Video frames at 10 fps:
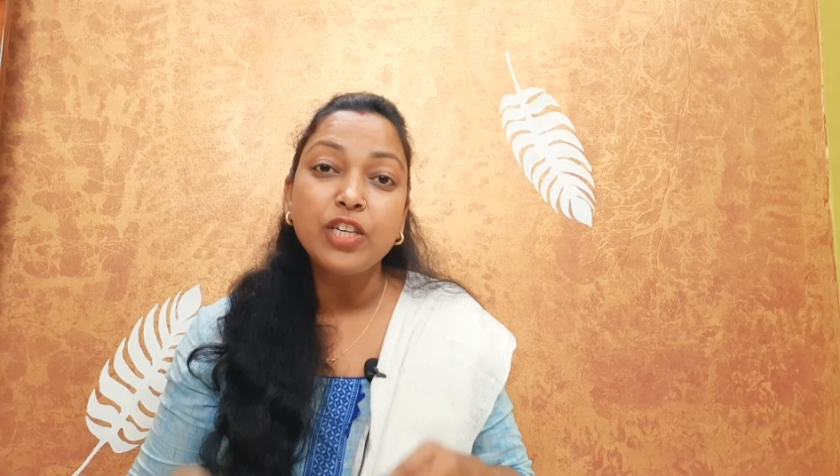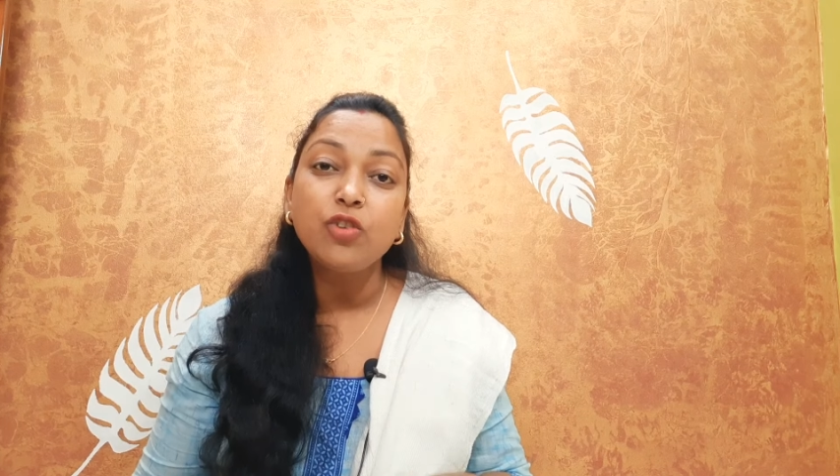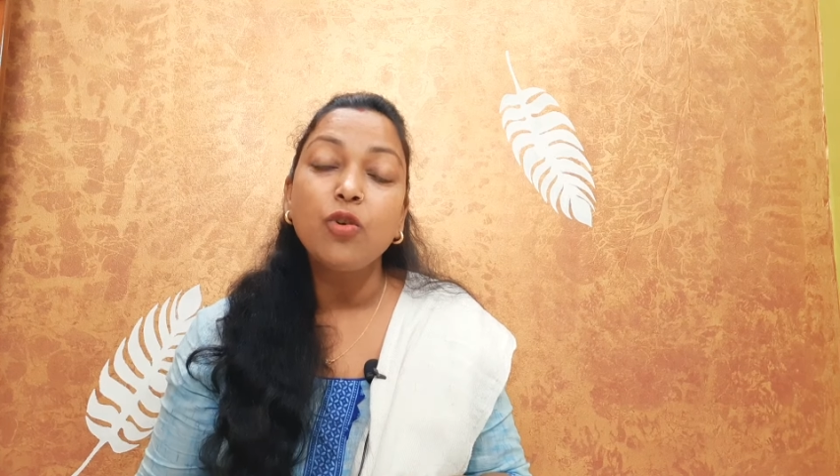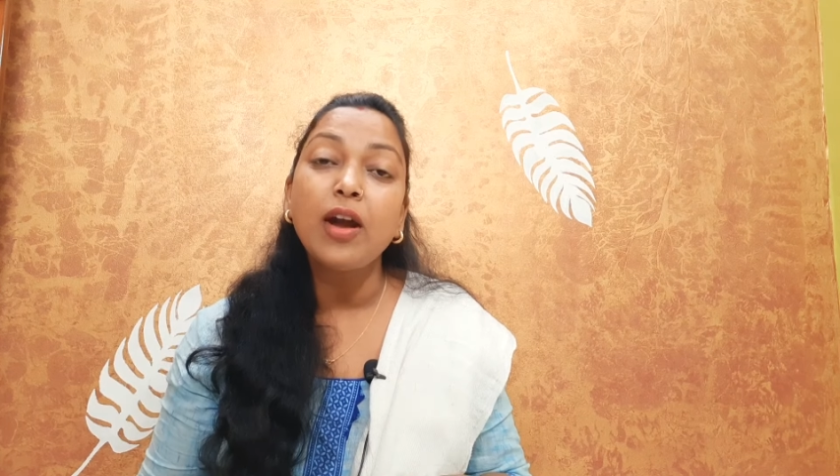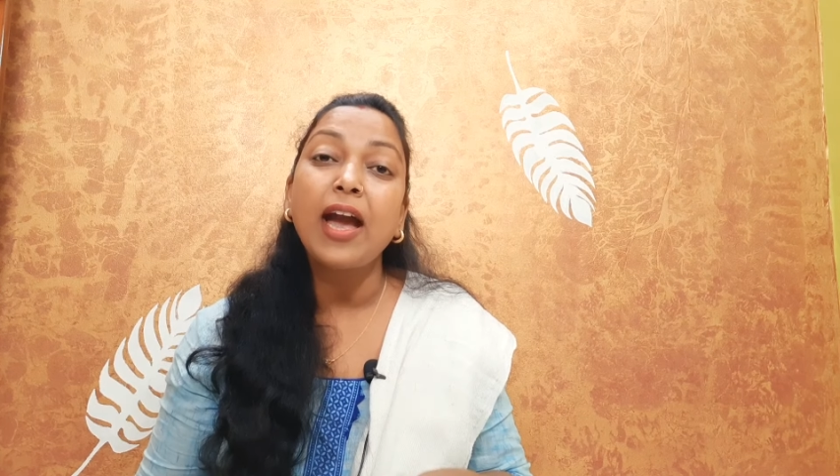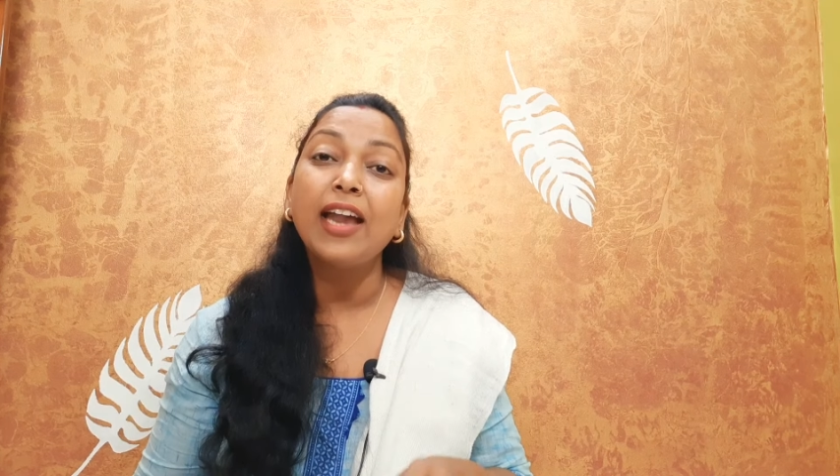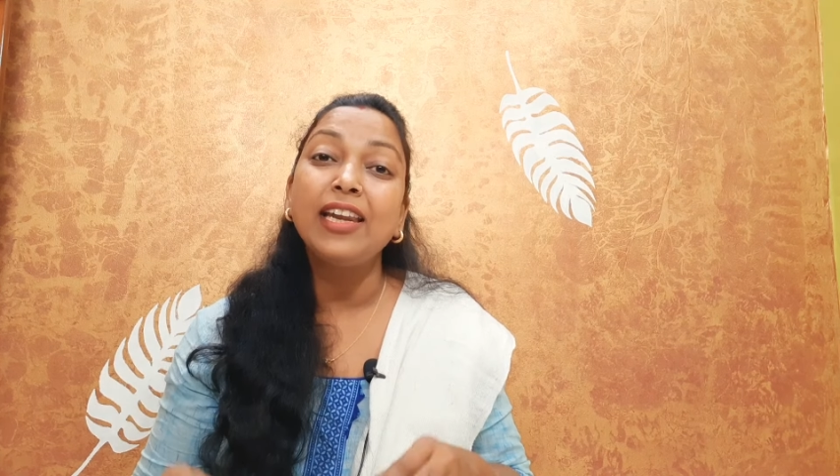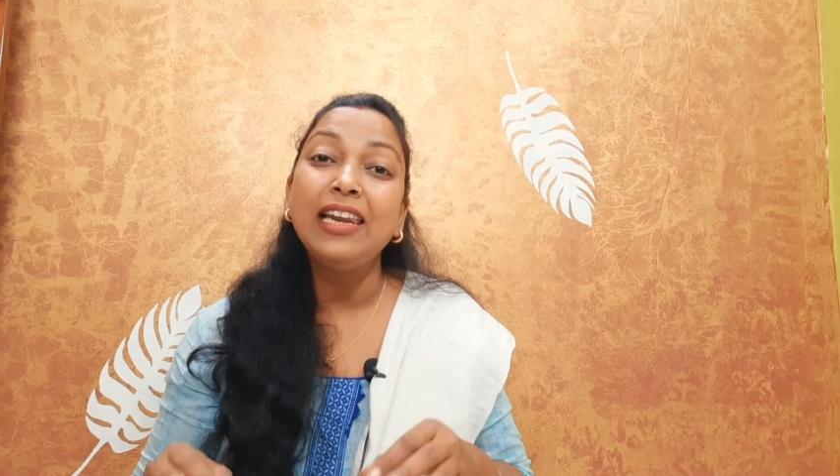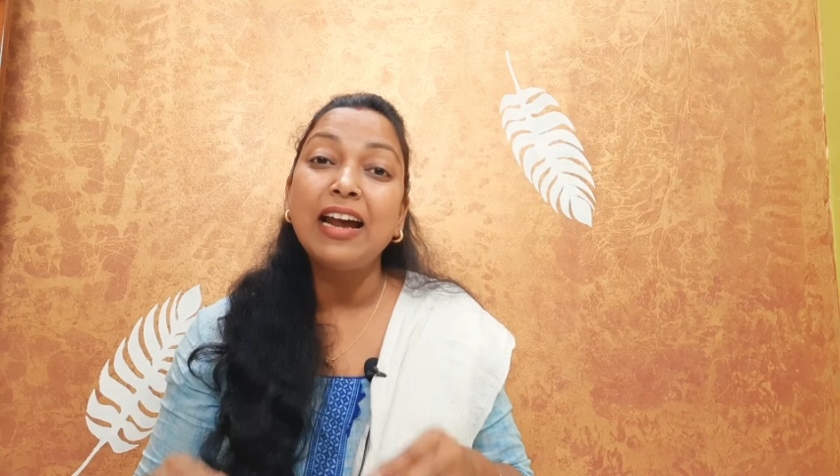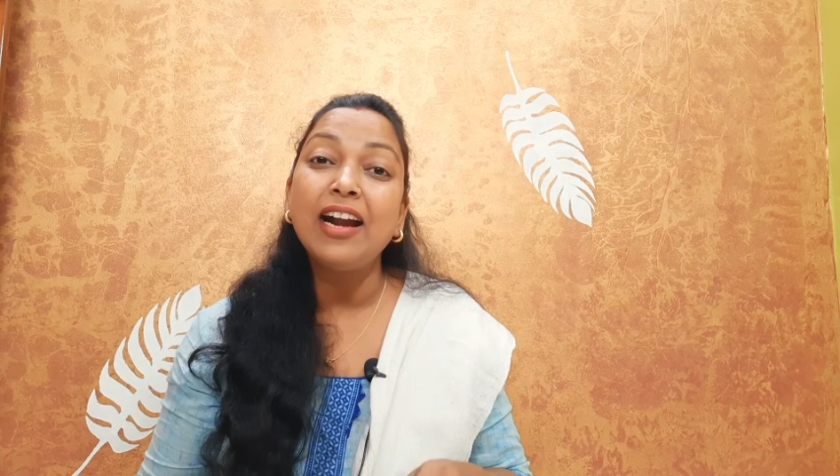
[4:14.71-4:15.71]
and
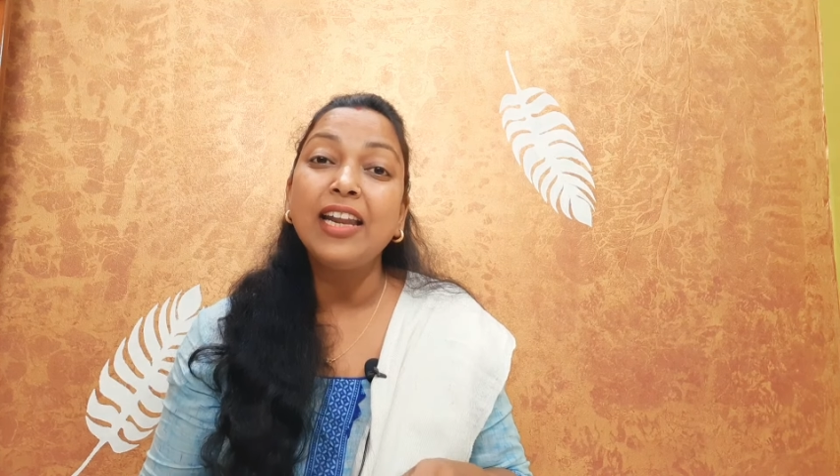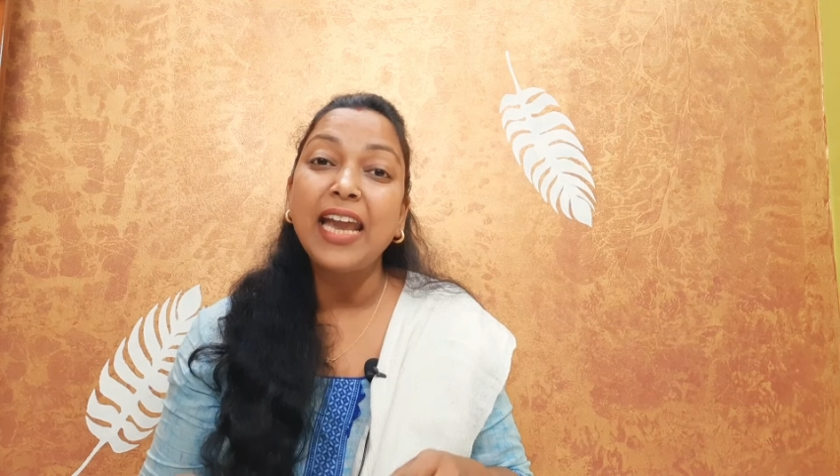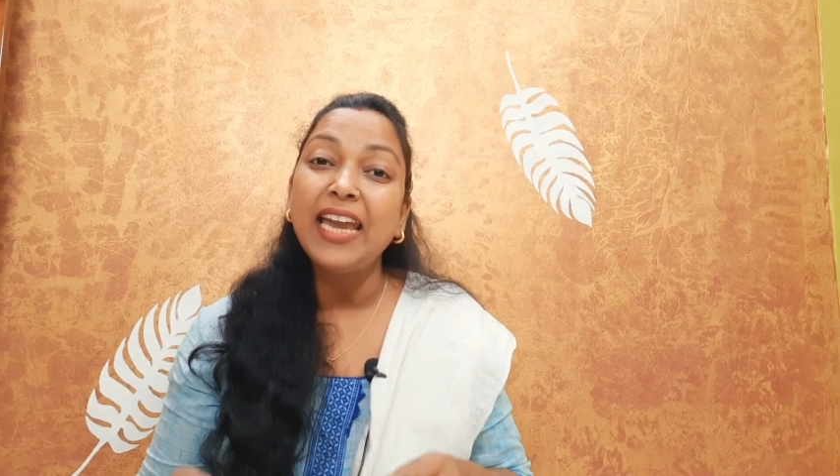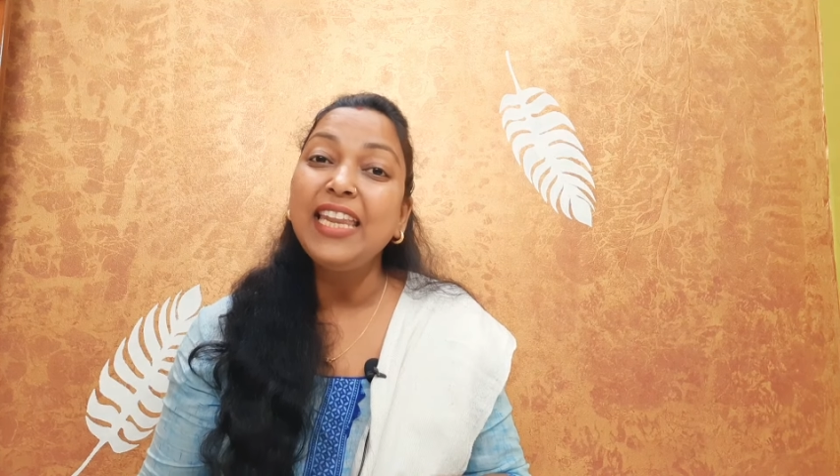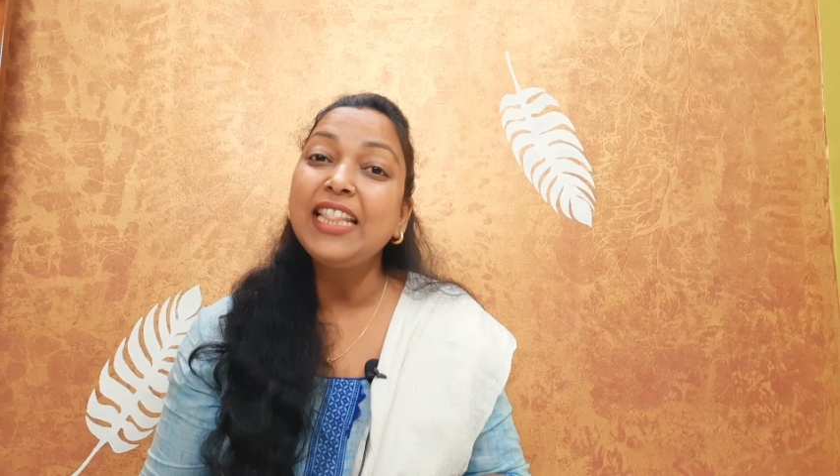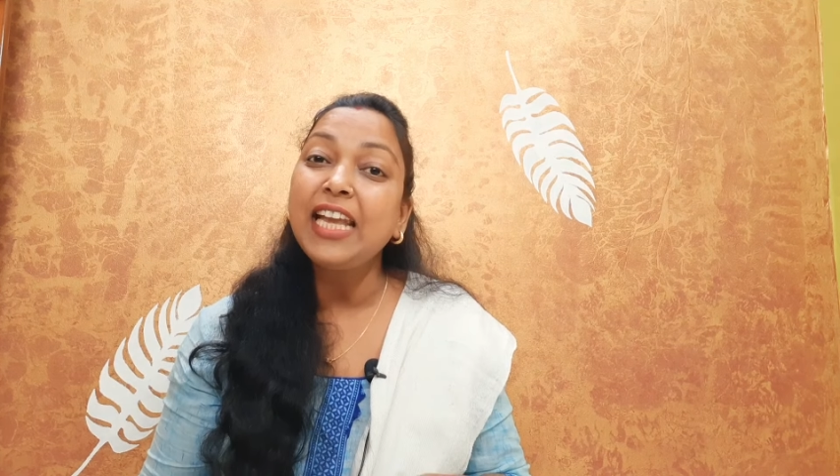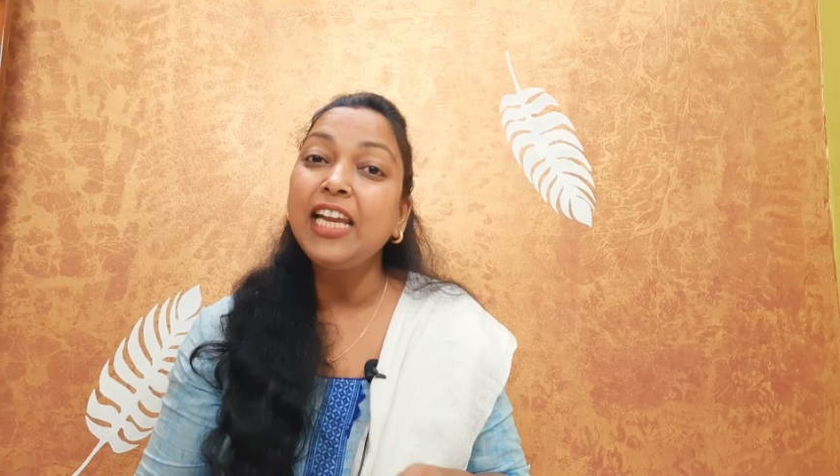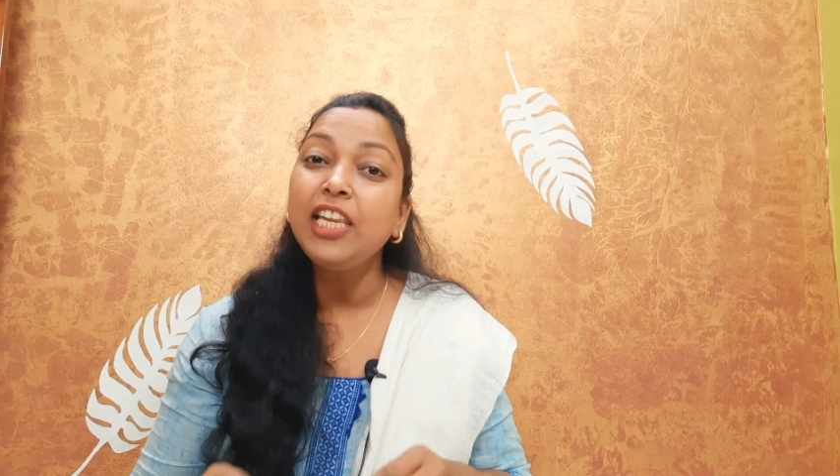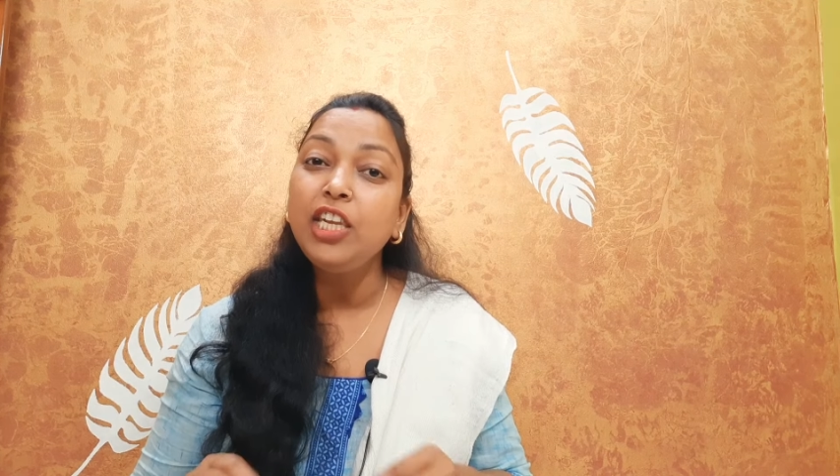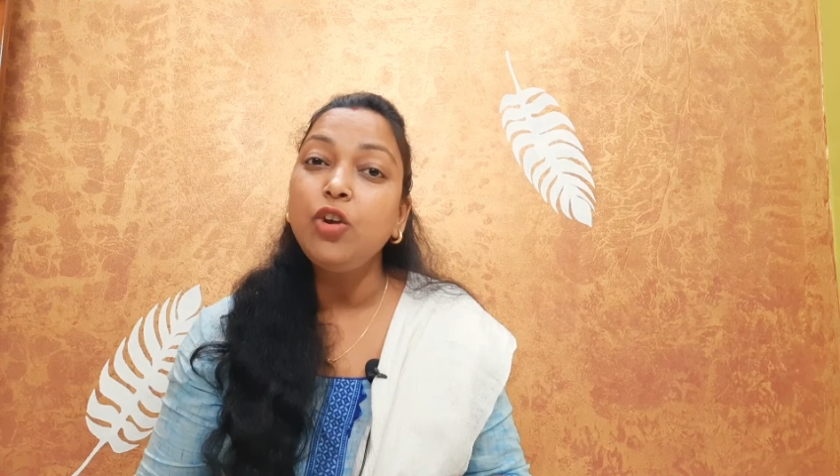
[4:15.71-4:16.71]
learn anything
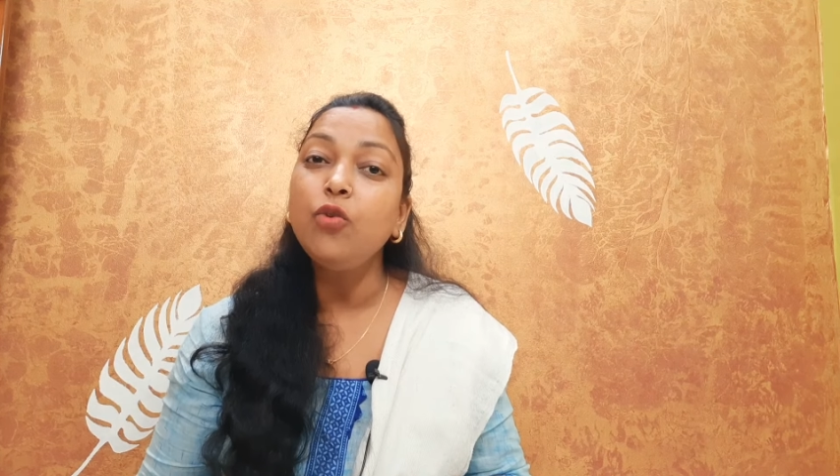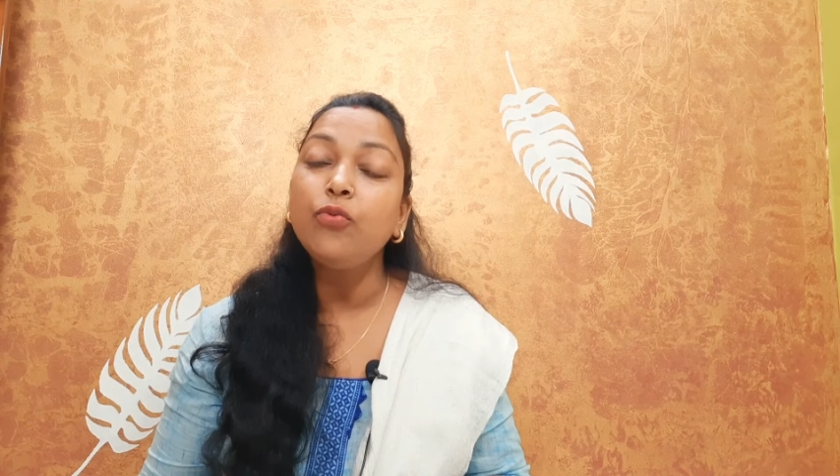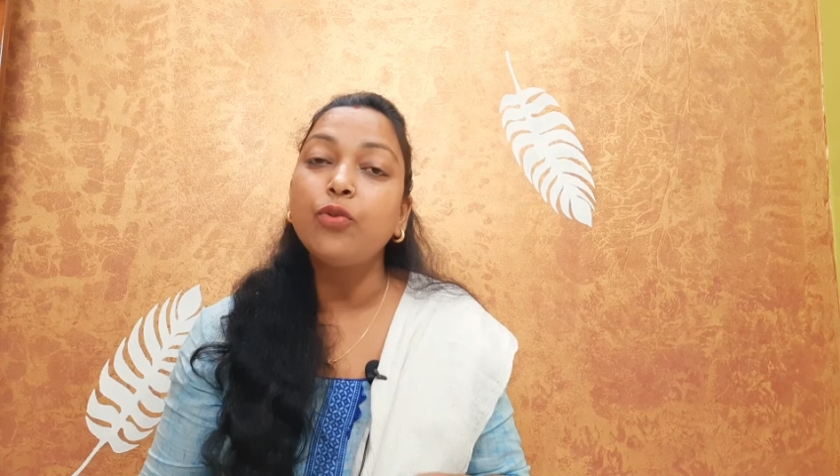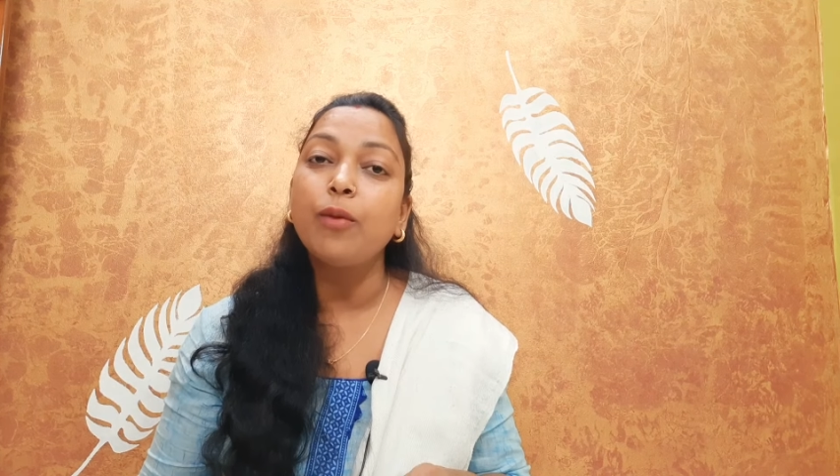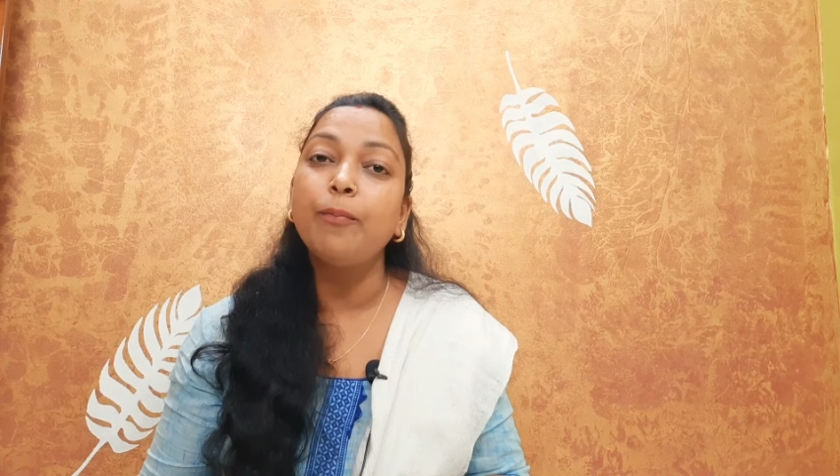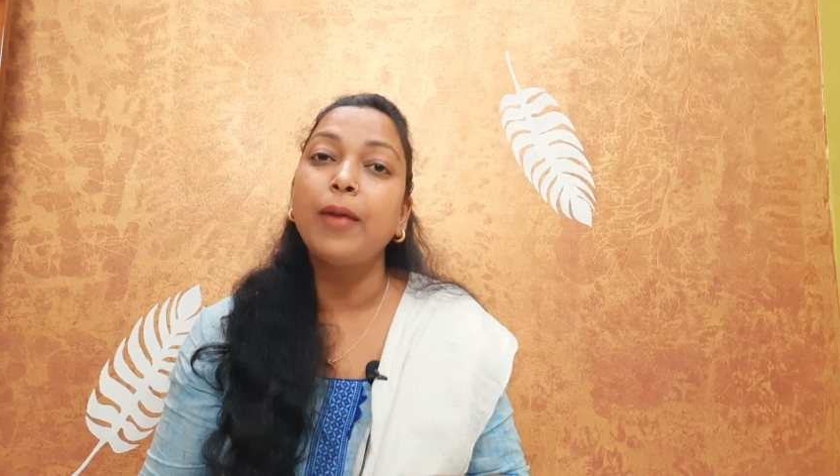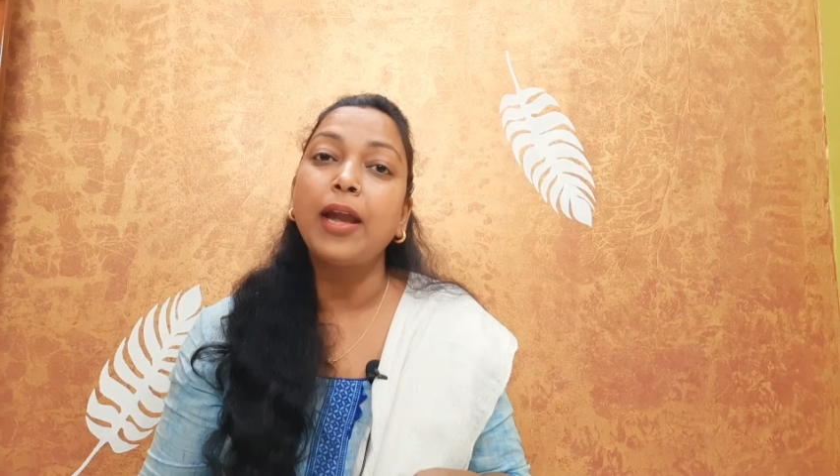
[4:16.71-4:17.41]
new from my